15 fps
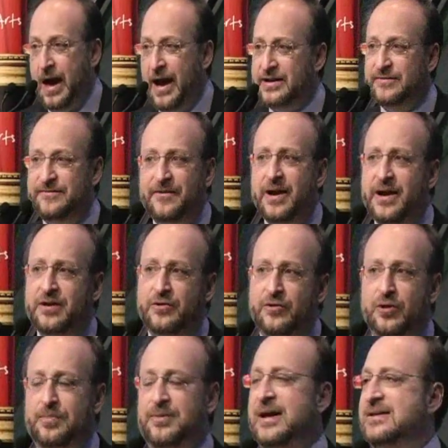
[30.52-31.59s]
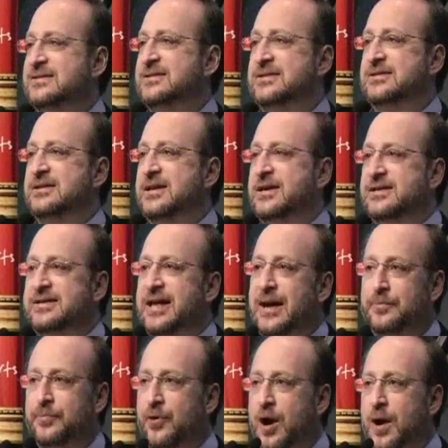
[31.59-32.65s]
I define neuroplasticity as
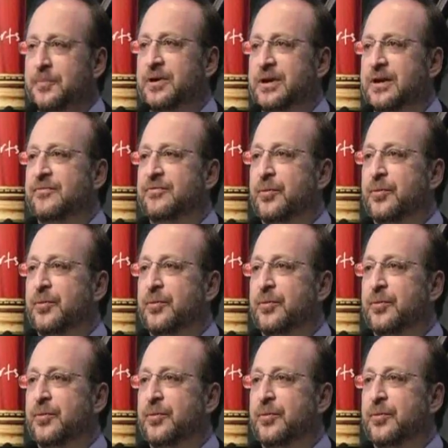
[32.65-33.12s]
that property